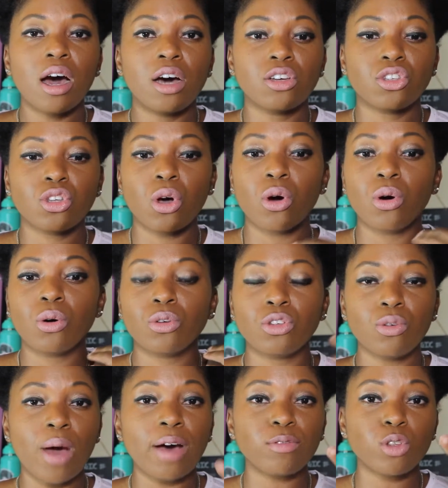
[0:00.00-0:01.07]
So
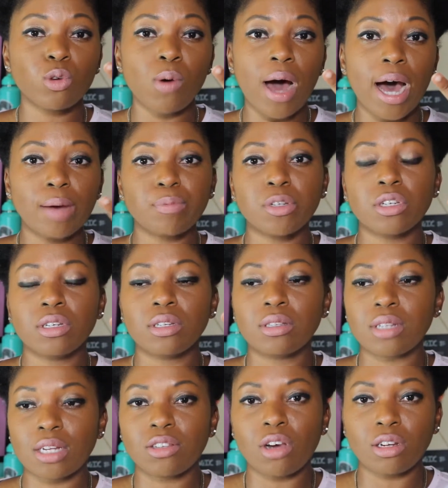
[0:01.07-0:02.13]
you have two options.
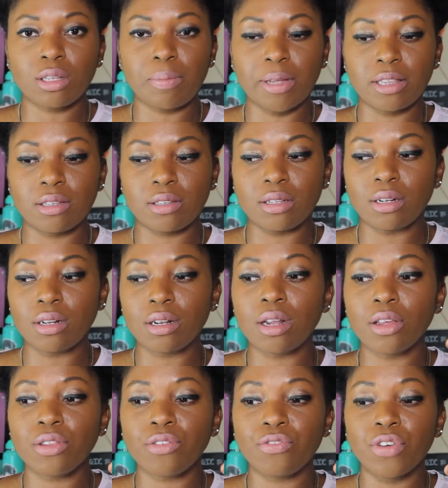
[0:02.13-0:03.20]
I talked about this in
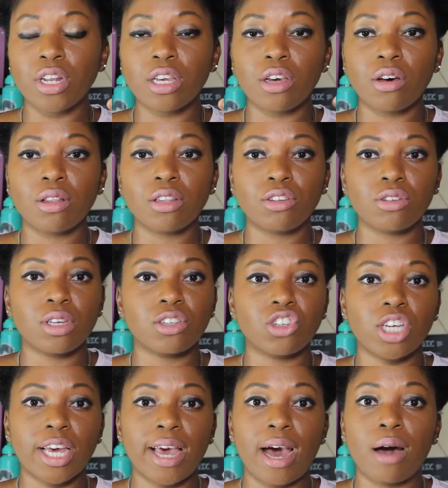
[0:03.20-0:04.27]
another video that you can
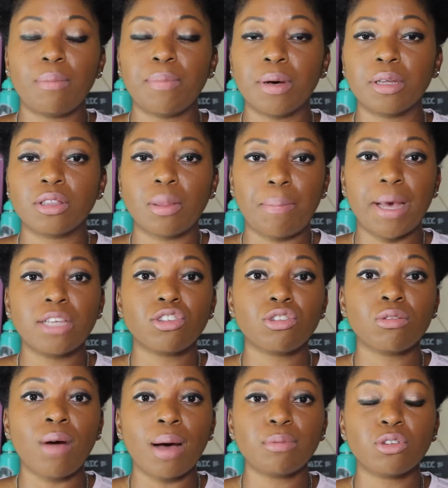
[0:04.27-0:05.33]
check out, but the best
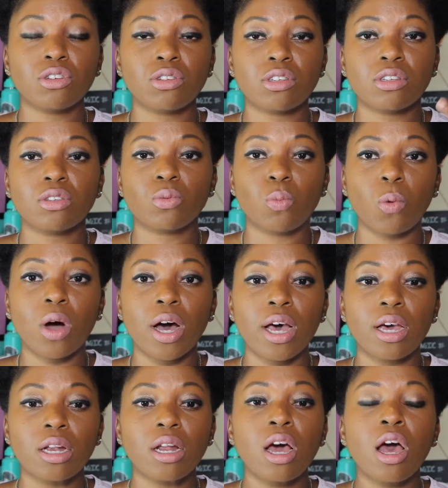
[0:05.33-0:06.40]
two options is,
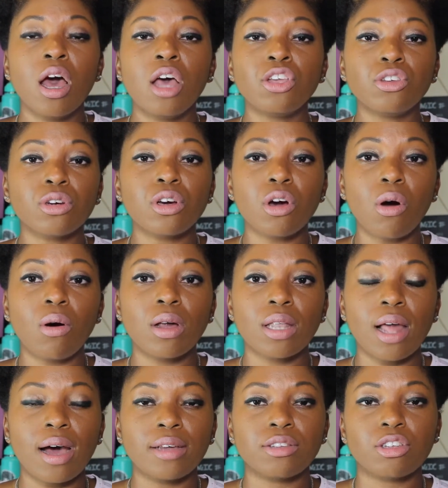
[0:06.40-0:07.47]
one, you can go
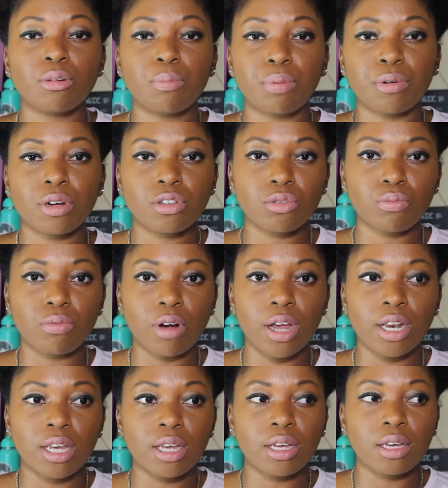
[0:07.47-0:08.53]
online to
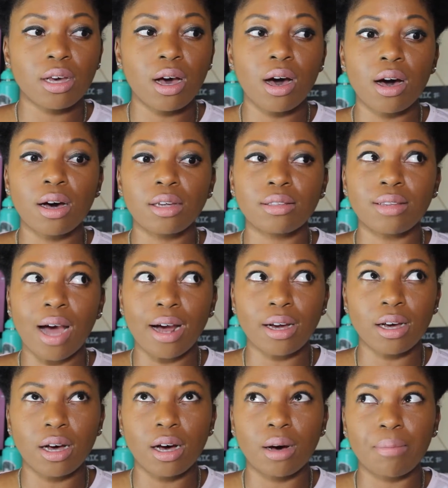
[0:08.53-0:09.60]

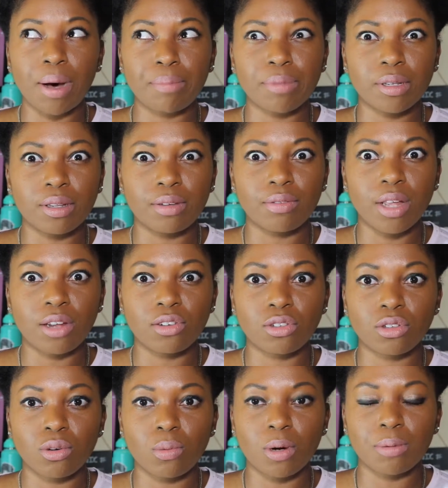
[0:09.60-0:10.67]
brooksrunning.com. I believe that
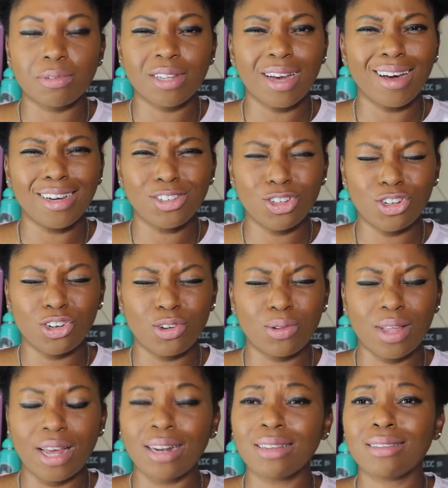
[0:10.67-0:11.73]
is their website. I should know
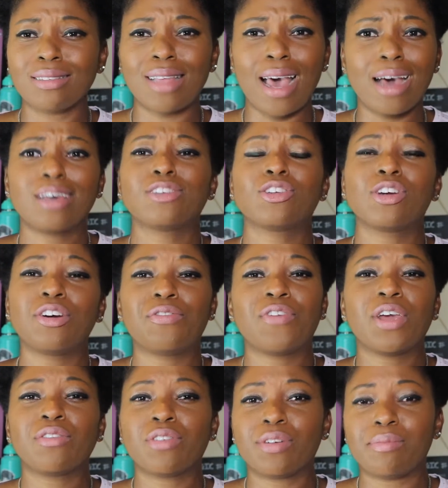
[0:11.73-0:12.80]
that. It is actually a
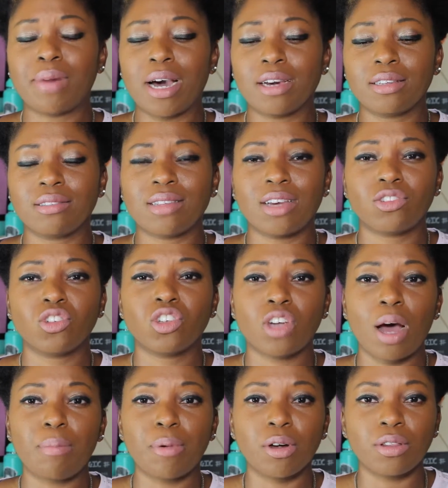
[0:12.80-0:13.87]
favorite of mine because I
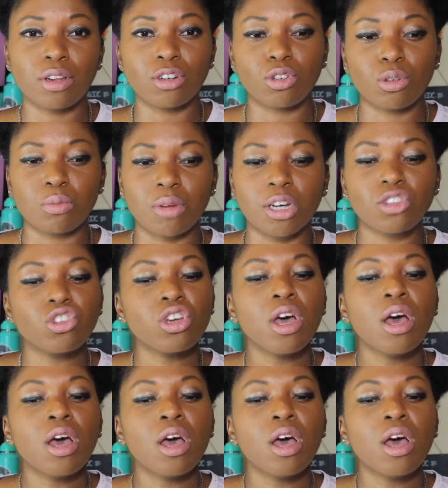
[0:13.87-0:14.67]
shop on there too much.